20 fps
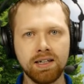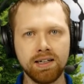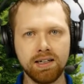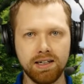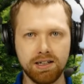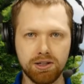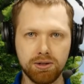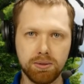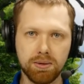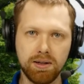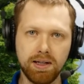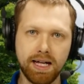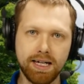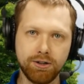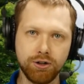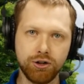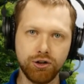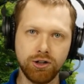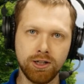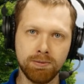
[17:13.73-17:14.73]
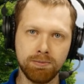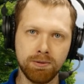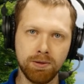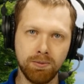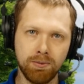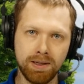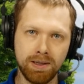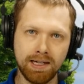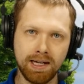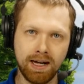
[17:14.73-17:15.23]
is the relationship that
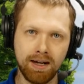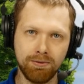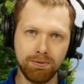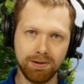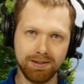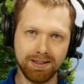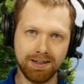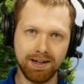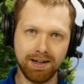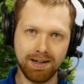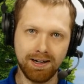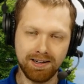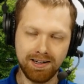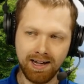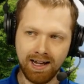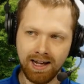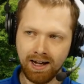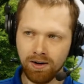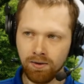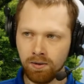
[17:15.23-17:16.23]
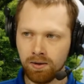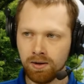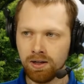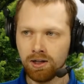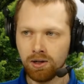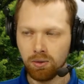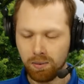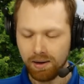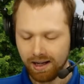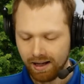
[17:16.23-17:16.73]
we have with God now,
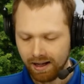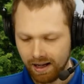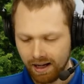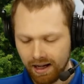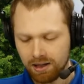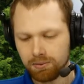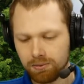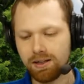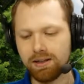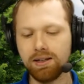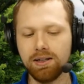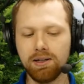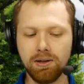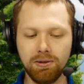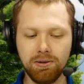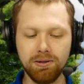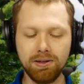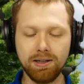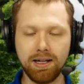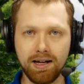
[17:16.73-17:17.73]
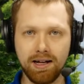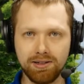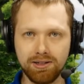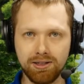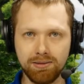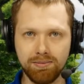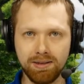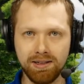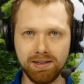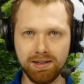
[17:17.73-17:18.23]
we can read the Old
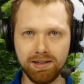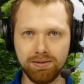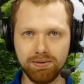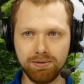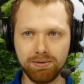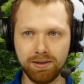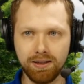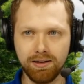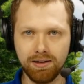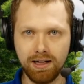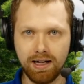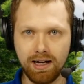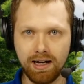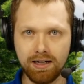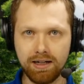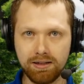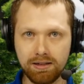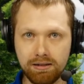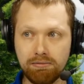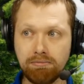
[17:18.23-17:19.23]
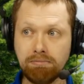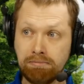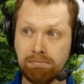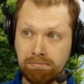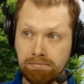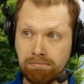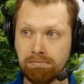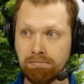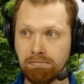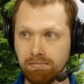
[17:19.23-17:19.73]
Testament and realize,
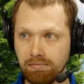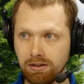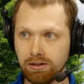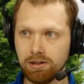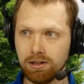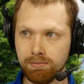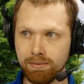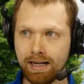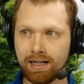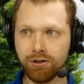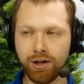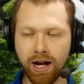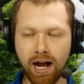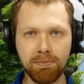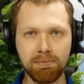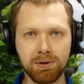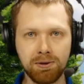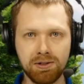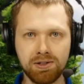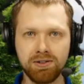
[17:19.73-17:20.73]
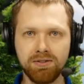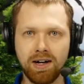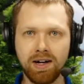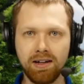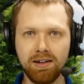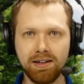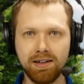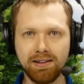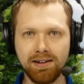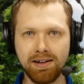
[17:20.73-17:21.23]
it took him 8 chapters to
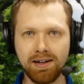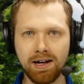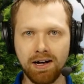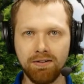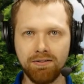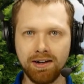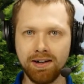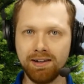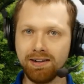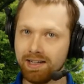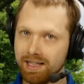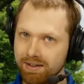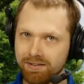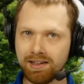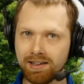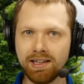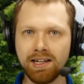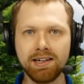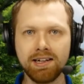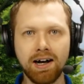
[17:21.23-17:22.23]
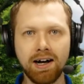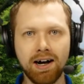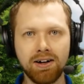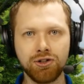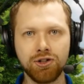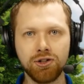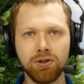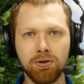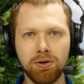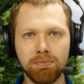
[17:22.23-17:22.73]
violate the covenant, and even then God
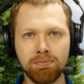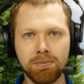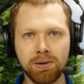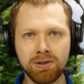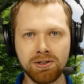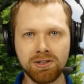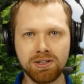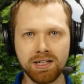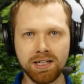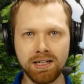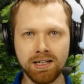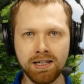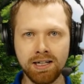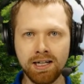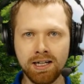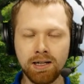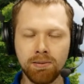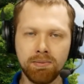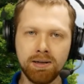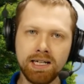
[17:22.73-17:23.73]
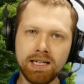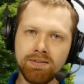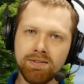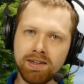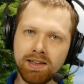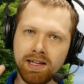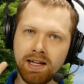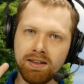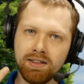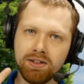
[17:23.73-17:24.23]
showed him mercy. But
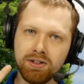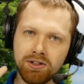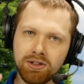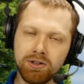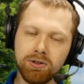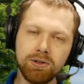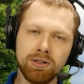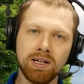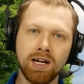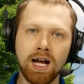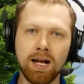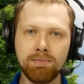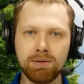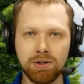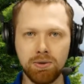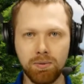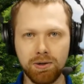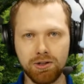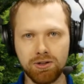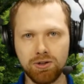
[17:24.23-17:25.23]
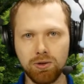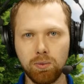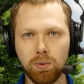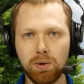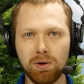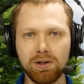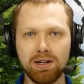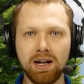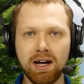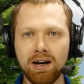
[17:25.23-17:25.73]
even then, the 2 times in which the
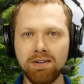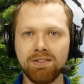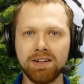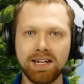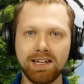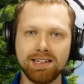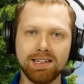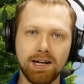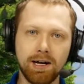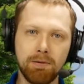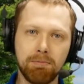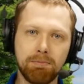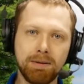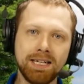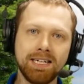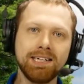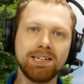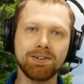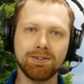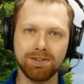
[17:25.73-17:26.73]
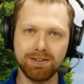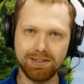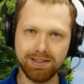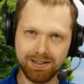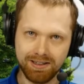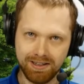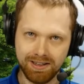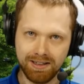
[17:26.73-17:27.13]
word covenant appears